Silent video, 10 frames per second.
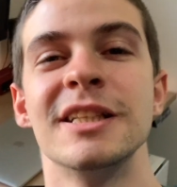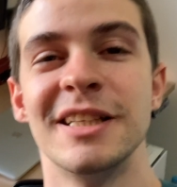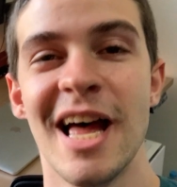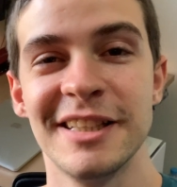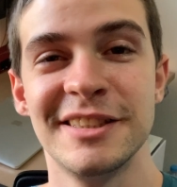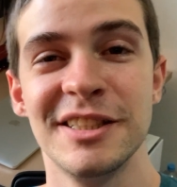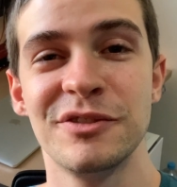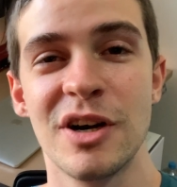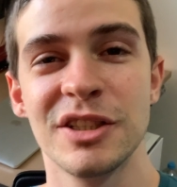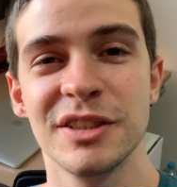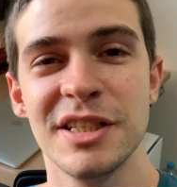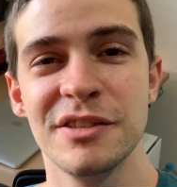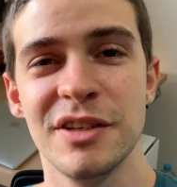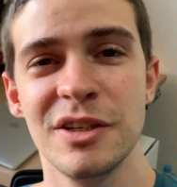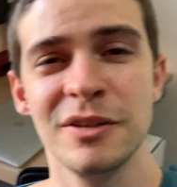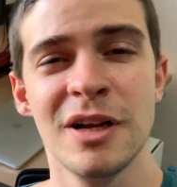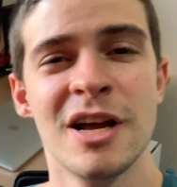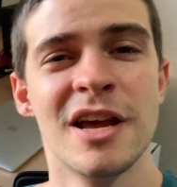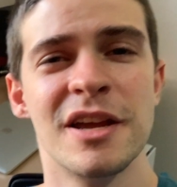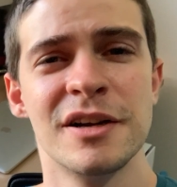That's it for today's video.
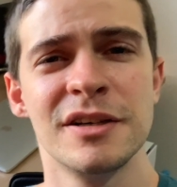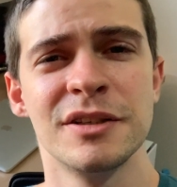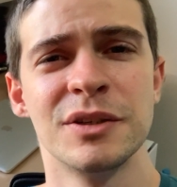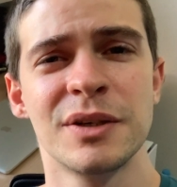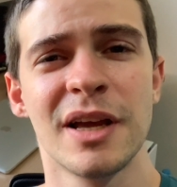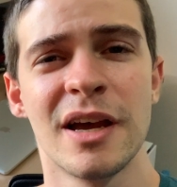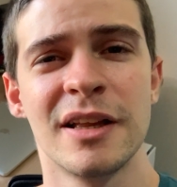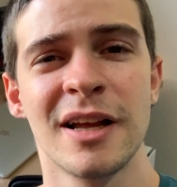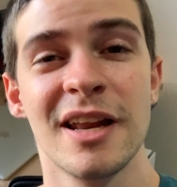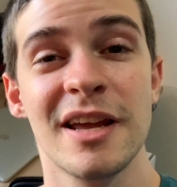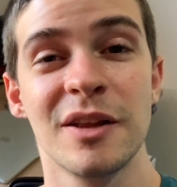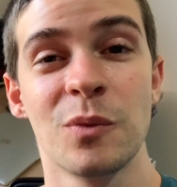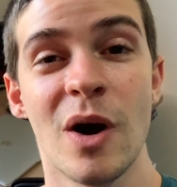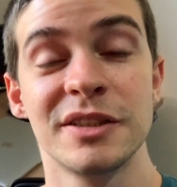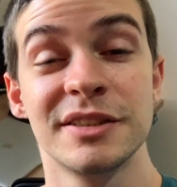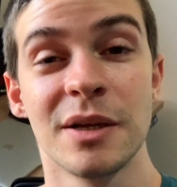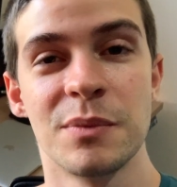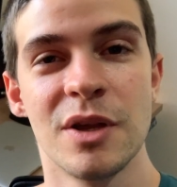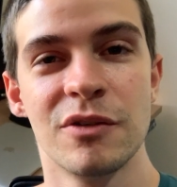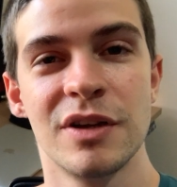Here you can click and watch
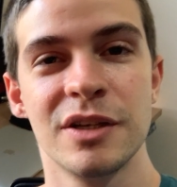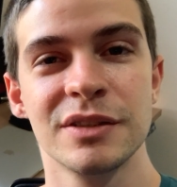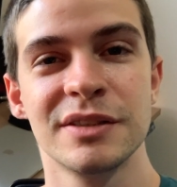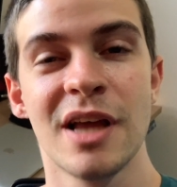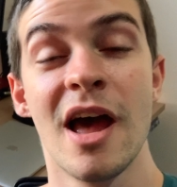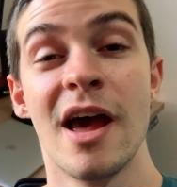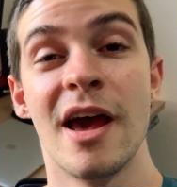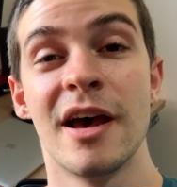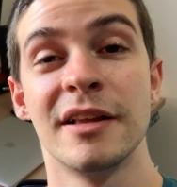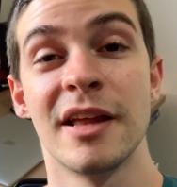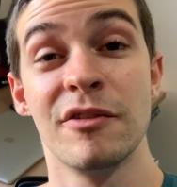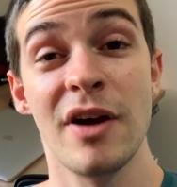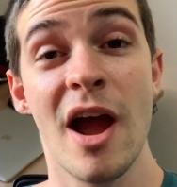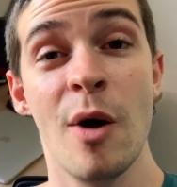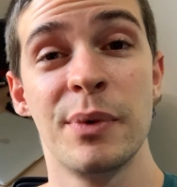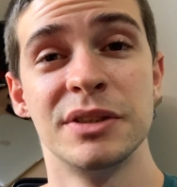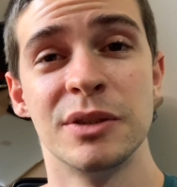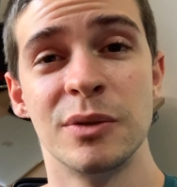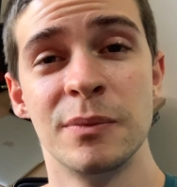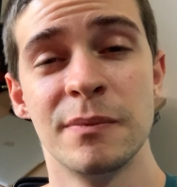some new videos and if I helped
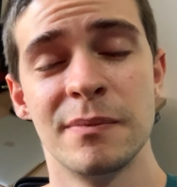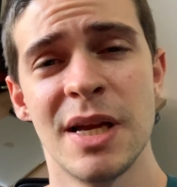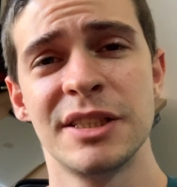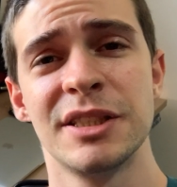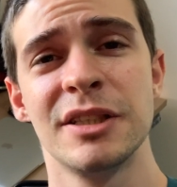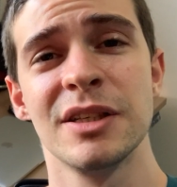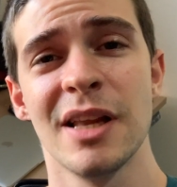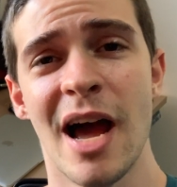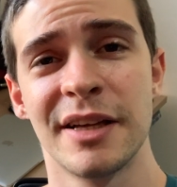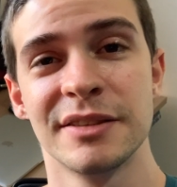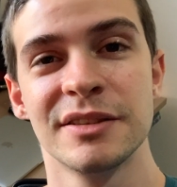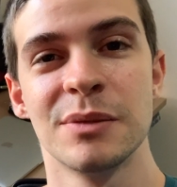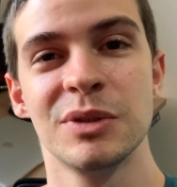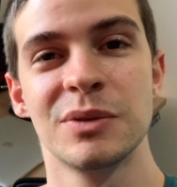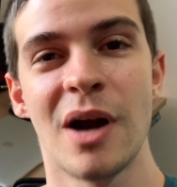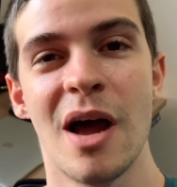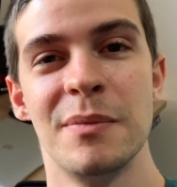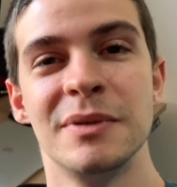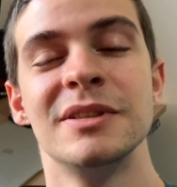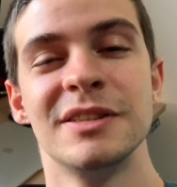you, make sure to like and subscribe.
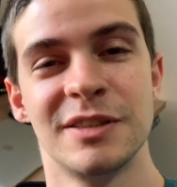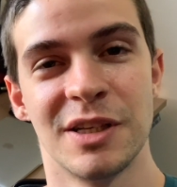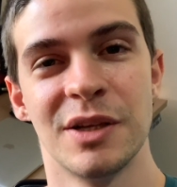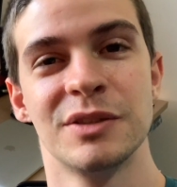See you